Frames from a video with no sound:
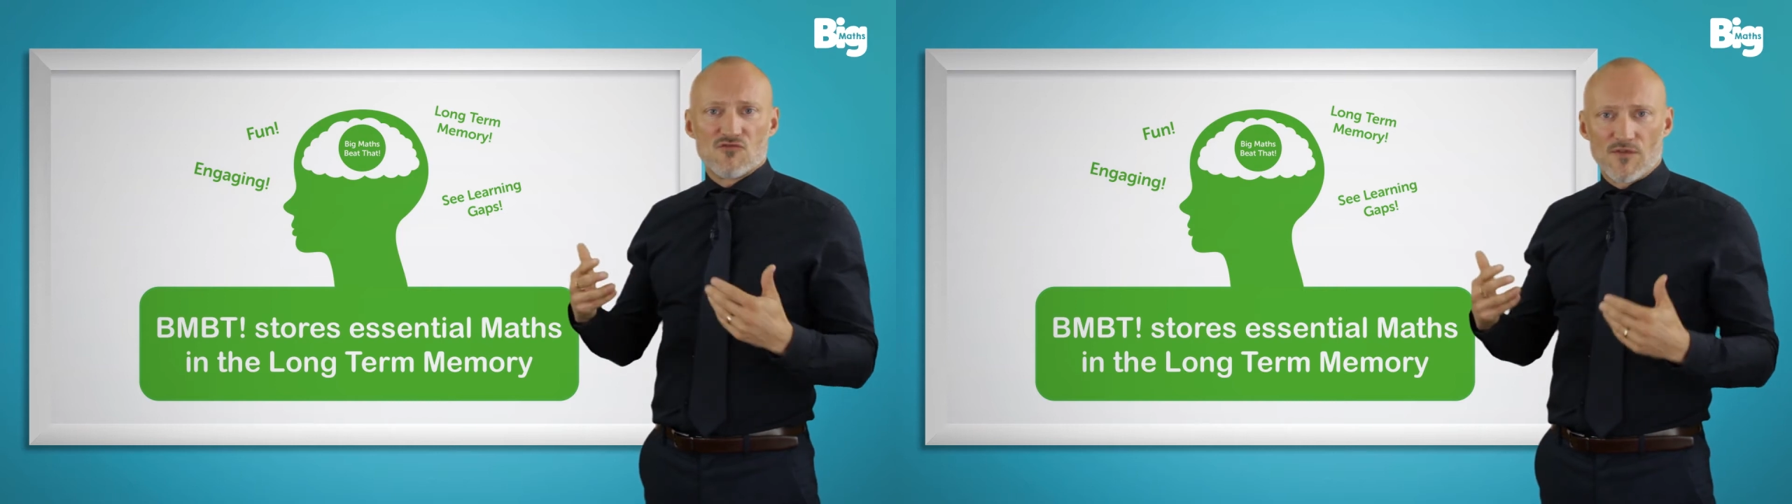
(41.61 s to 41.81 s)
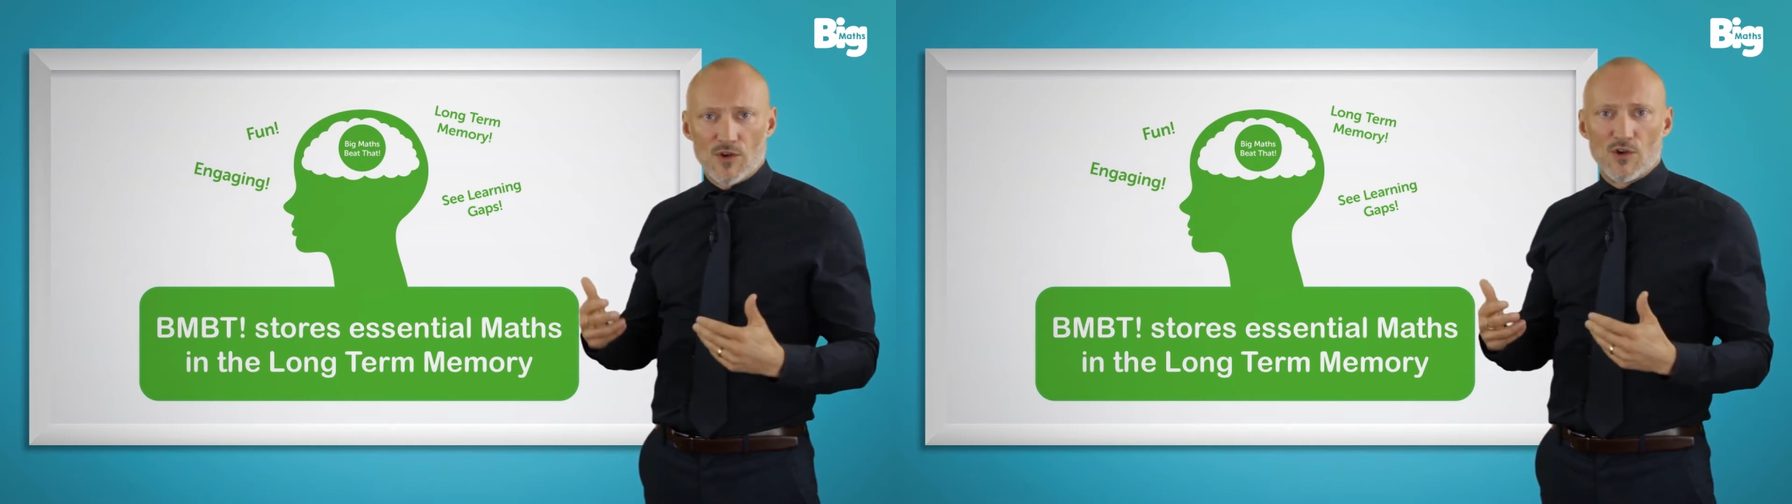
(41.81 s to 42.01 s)

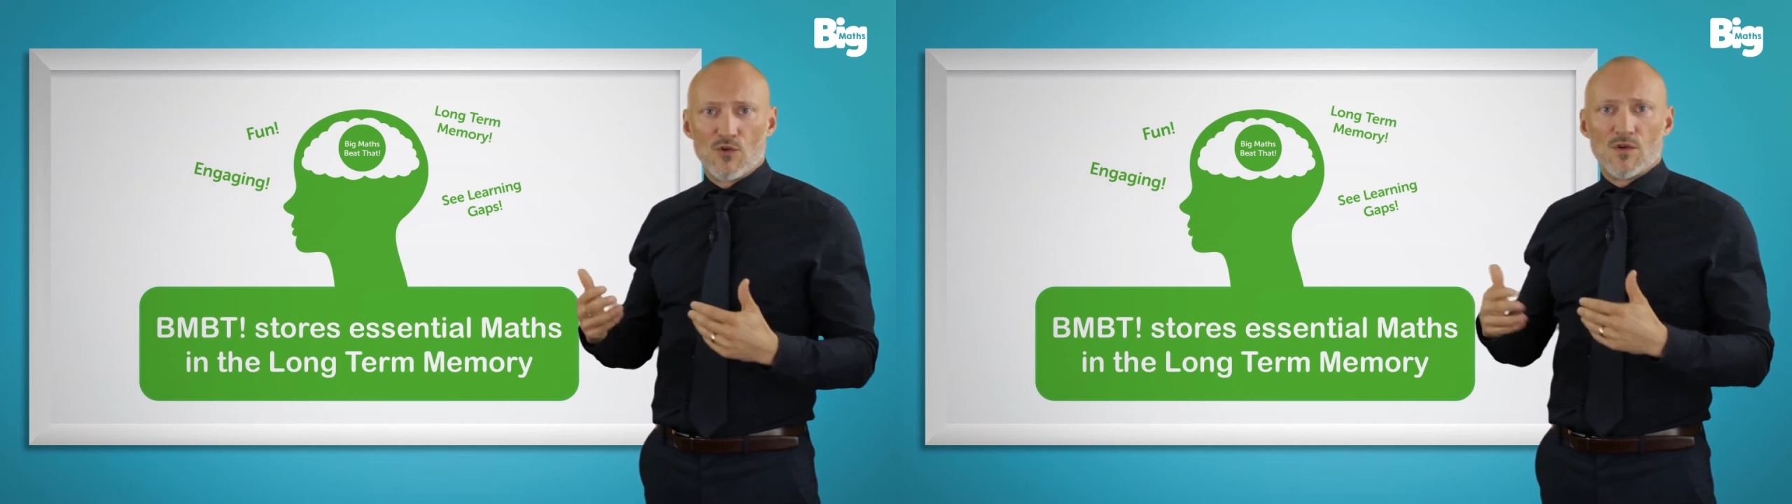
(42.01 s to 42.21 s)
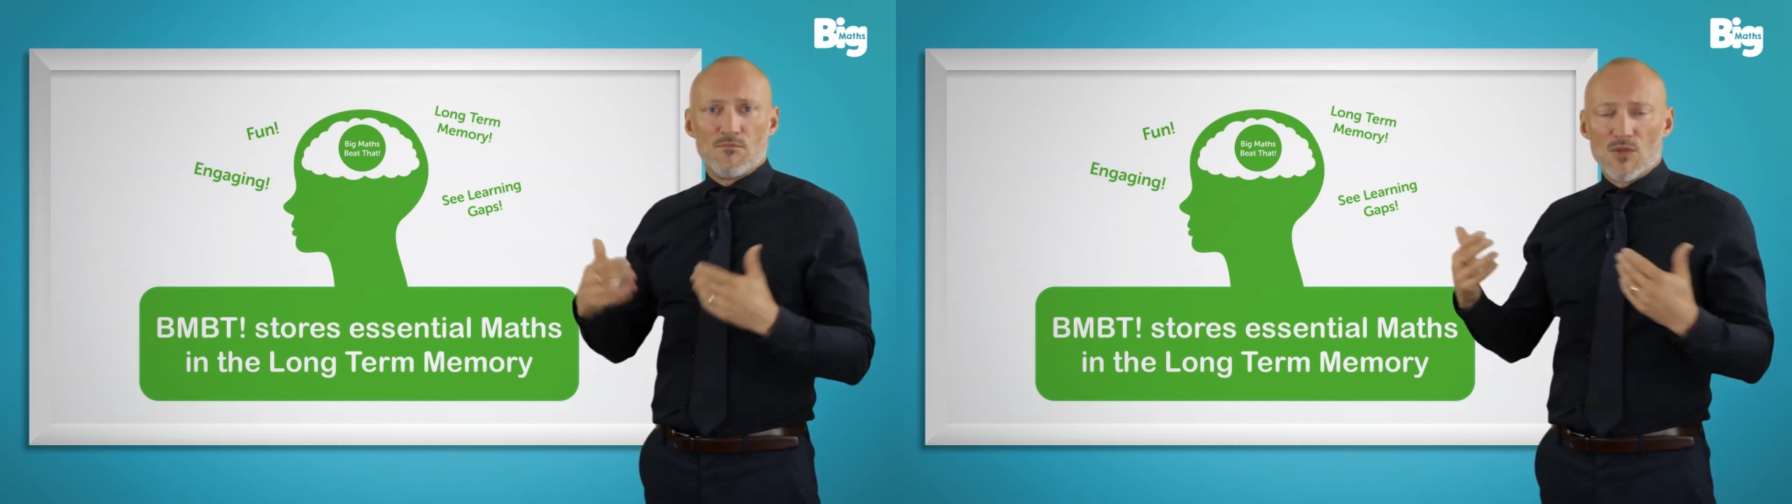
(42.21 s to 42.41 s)

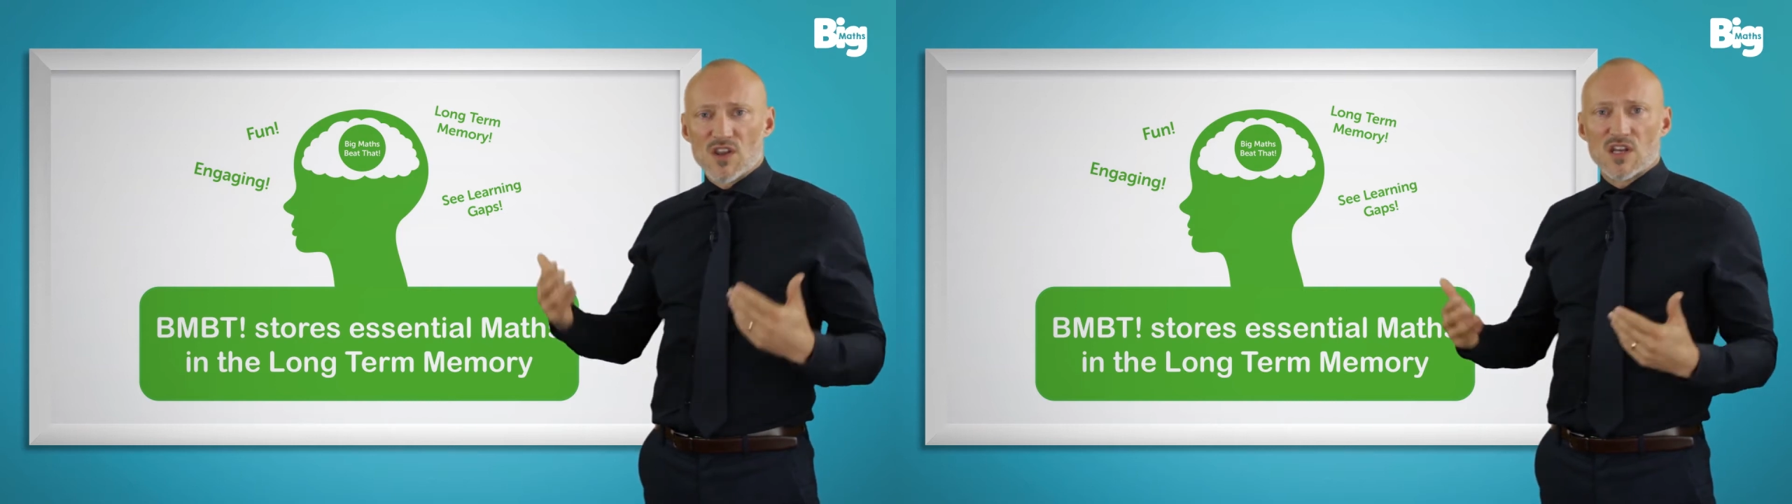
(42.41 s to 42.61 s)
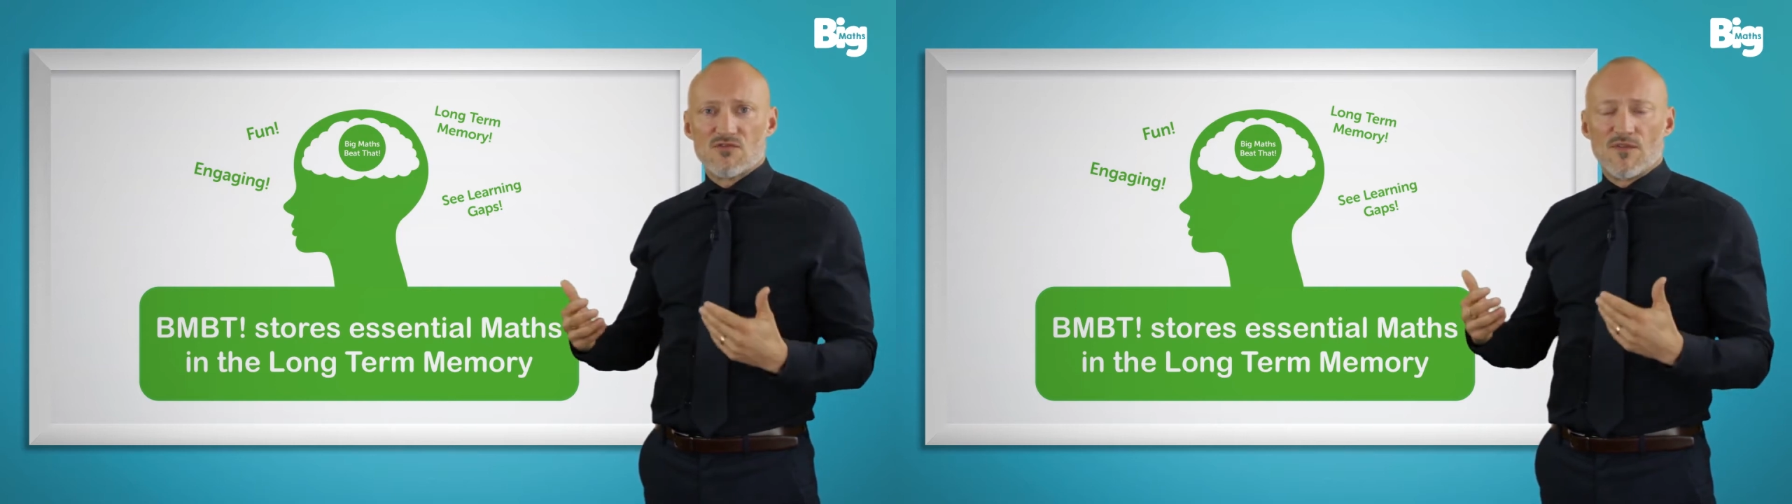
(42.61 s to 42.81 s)
review and
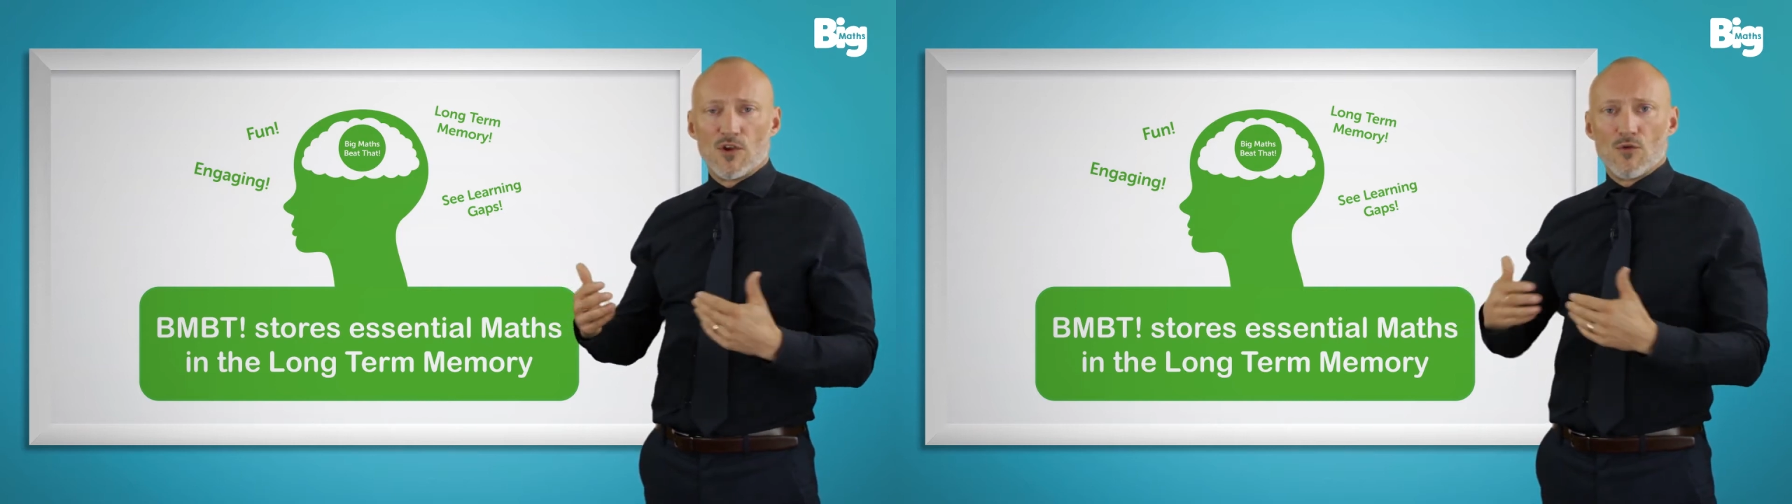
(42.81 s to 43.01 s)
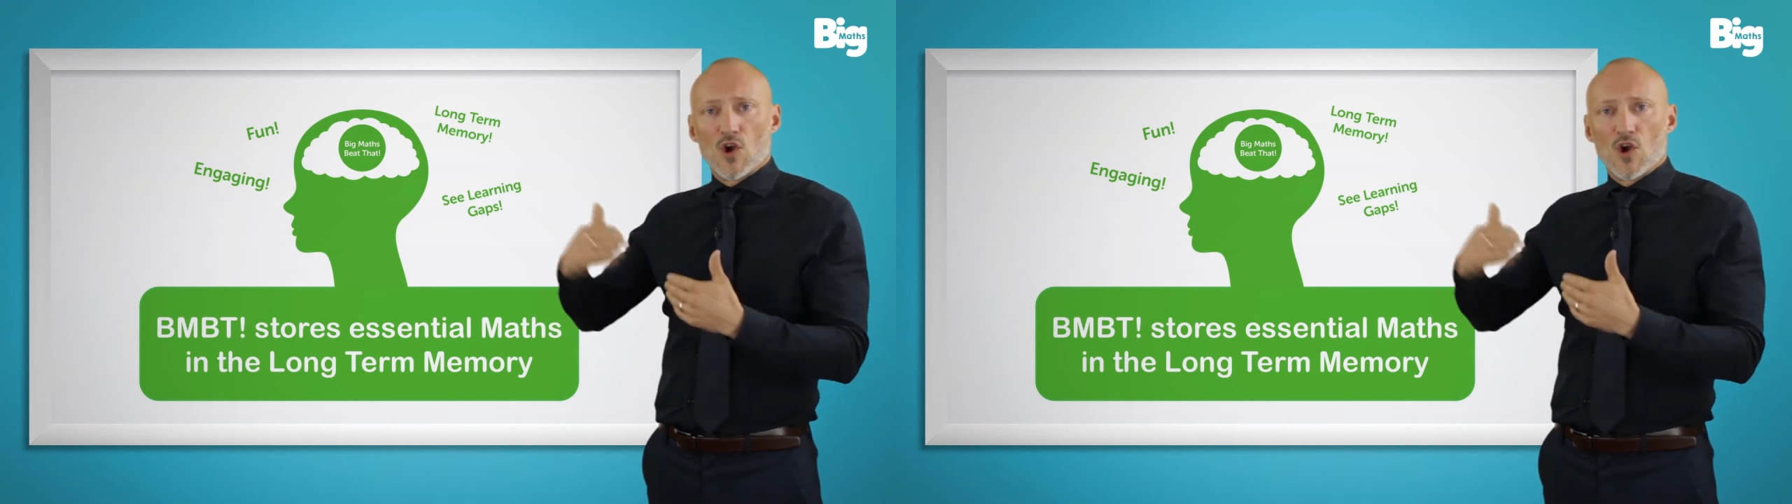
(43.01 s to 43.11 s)
monthly review,